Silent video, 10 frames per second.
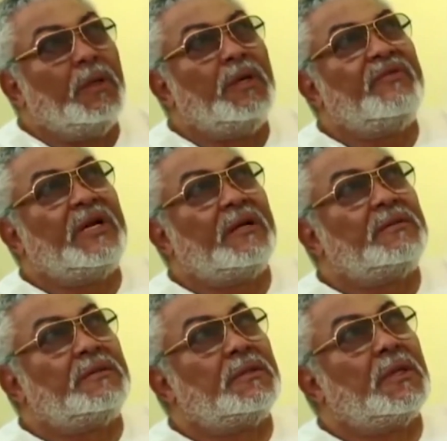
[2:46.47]
Even
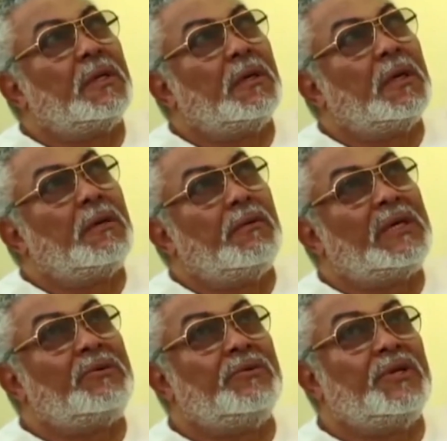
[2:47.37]
at
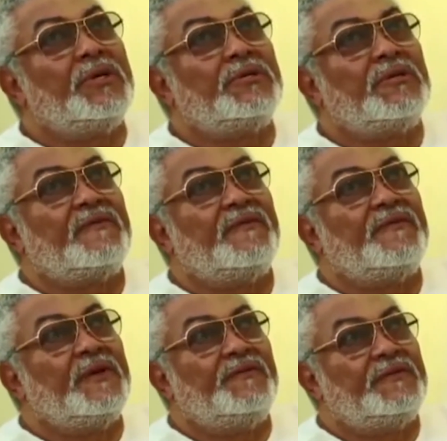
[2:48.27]
around the age of
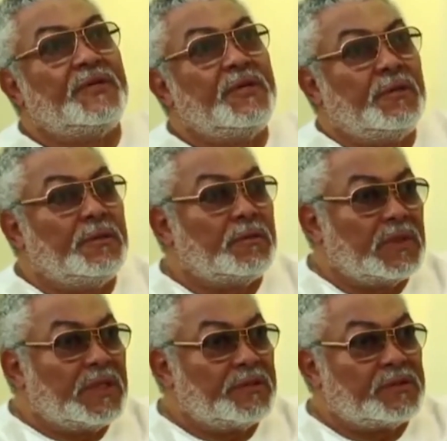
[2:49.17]
15,
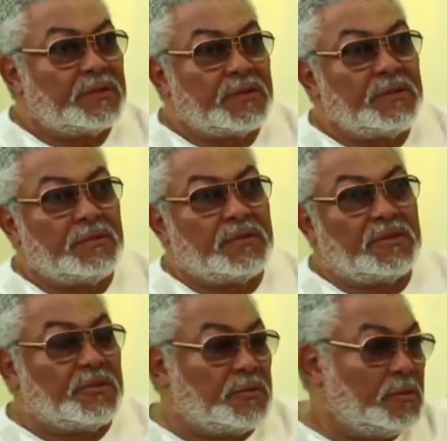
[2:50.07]
when I was in
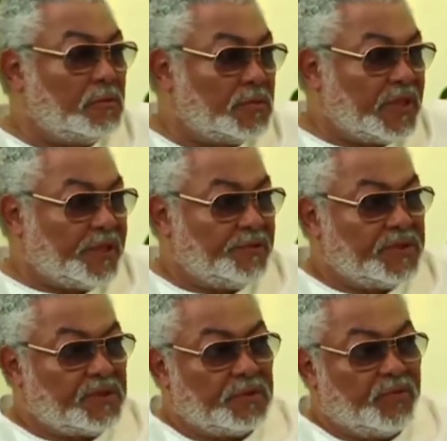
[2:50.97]
school, secondary
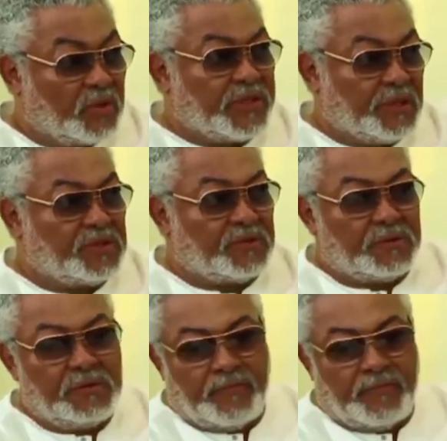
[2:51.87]
school, boarding school,